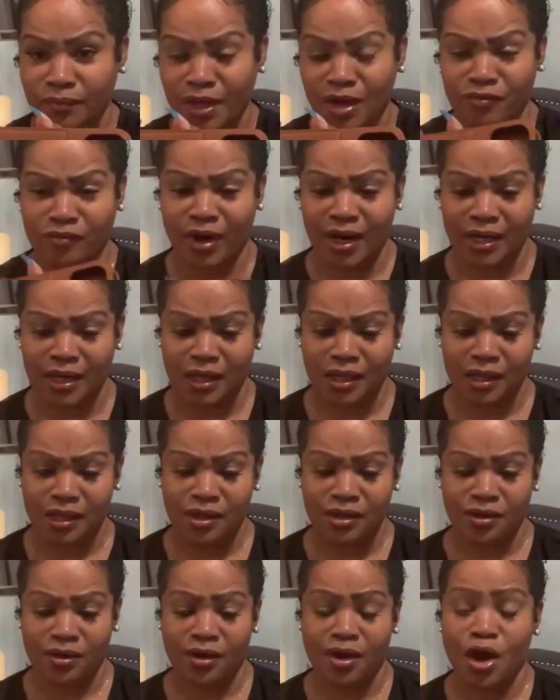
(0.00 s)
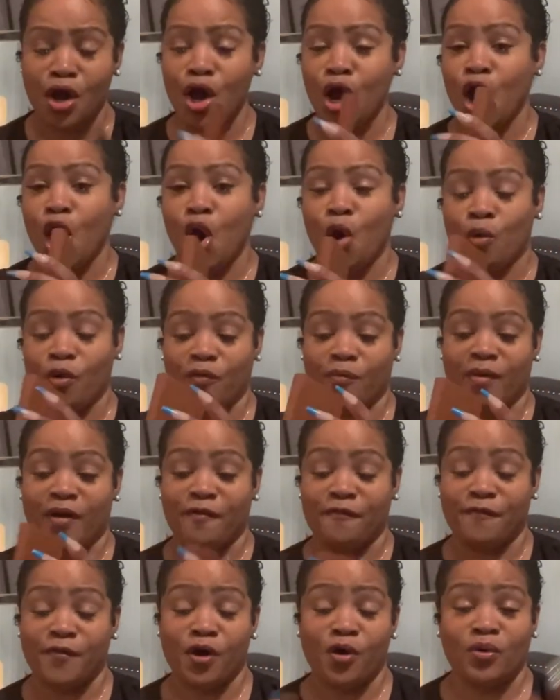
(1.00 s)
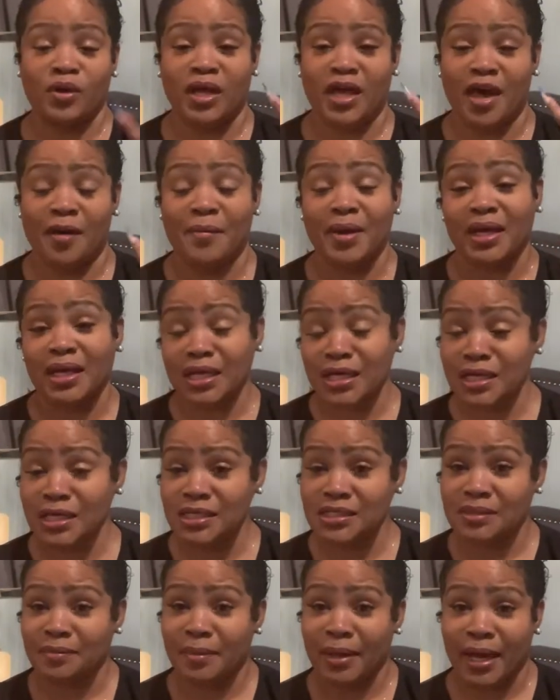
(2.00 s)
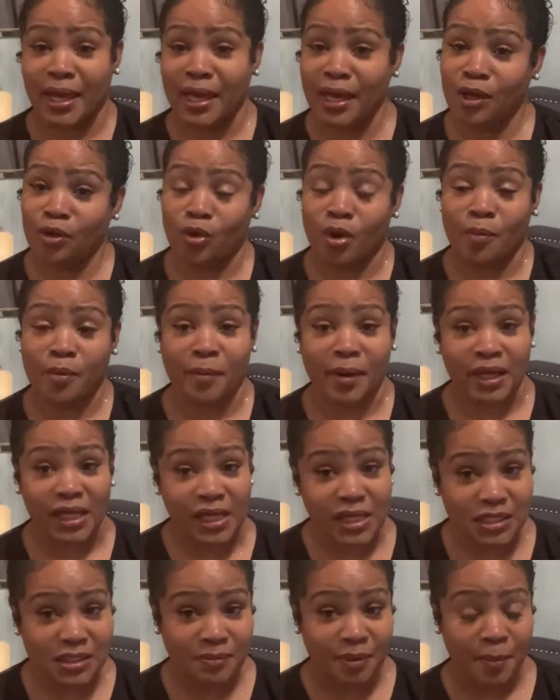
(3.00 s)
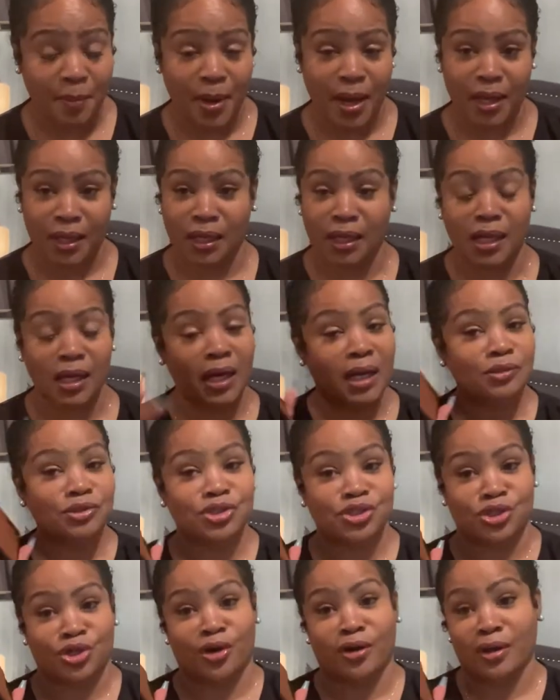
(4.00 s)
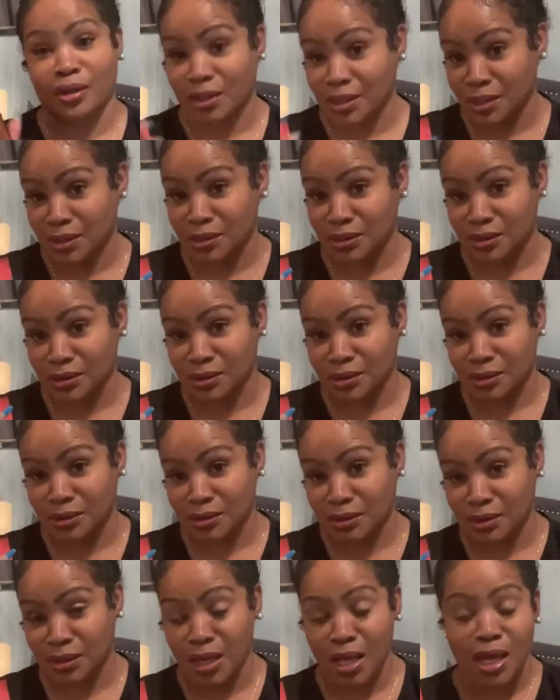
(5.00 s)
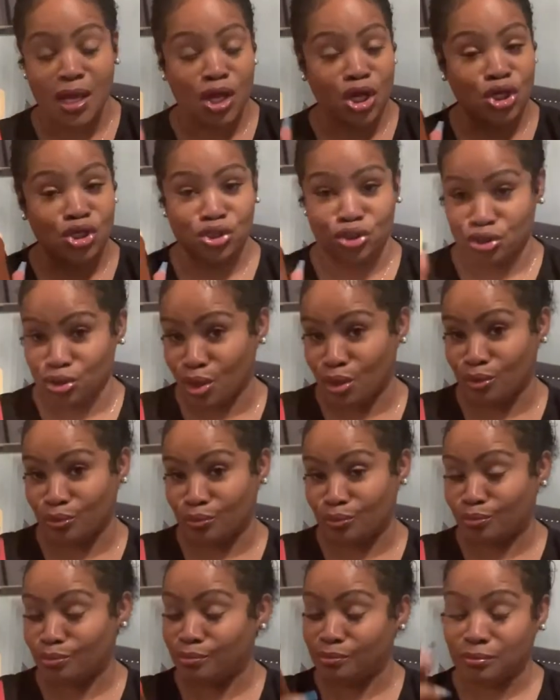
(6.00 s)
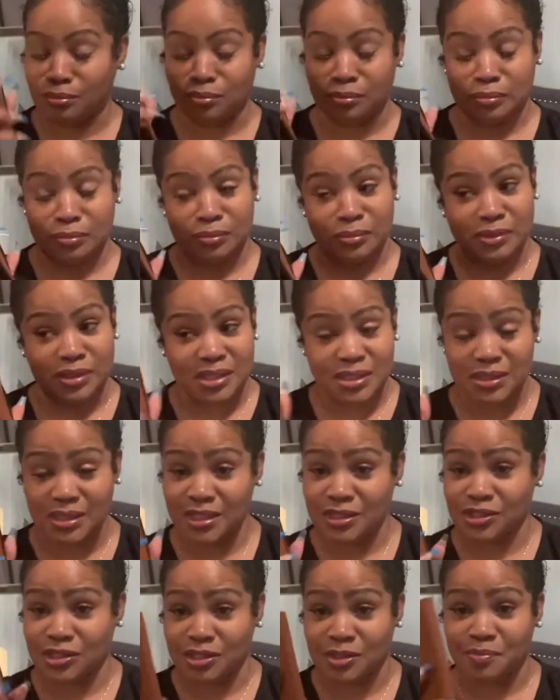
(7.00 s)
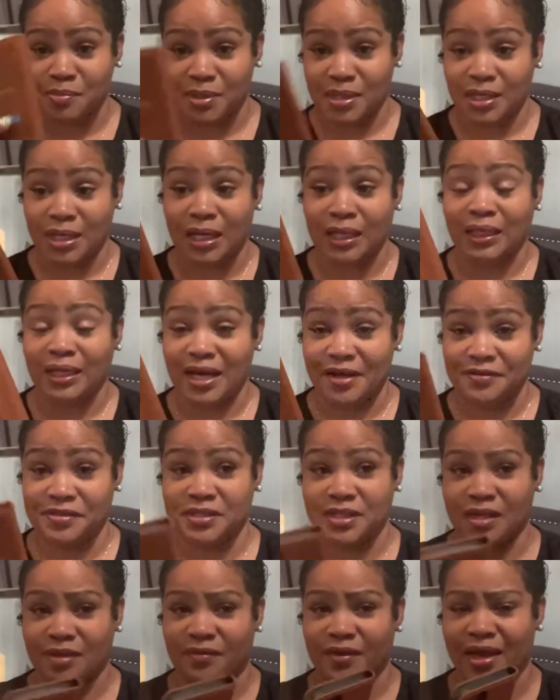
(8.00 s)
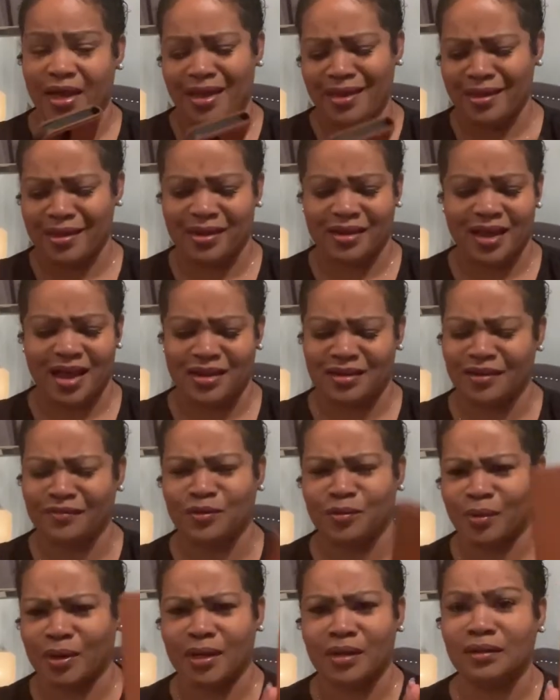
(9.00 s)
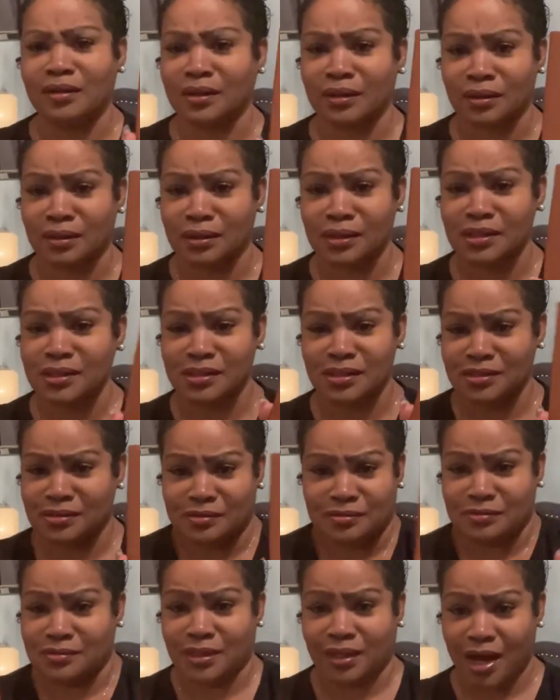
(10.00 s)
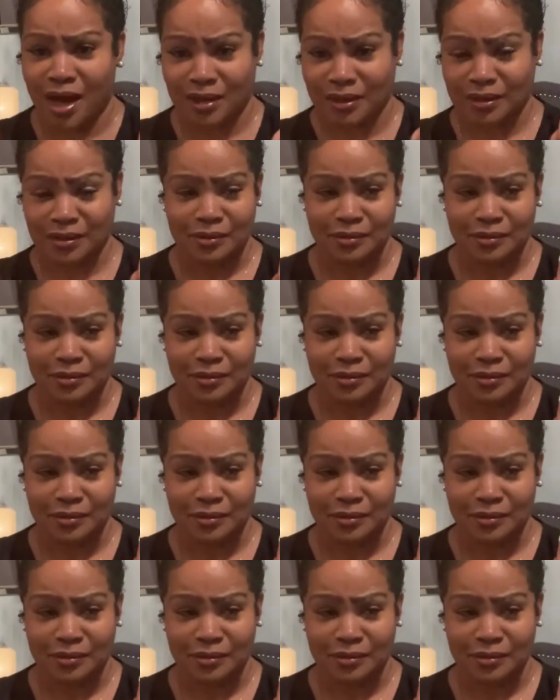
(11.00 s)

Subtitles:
right here with my phone and have my keys in my hand, or put my keys in my pocket, and I'll just carry this. So this has just been a lifesaver. And I love the way it looks. It's the color.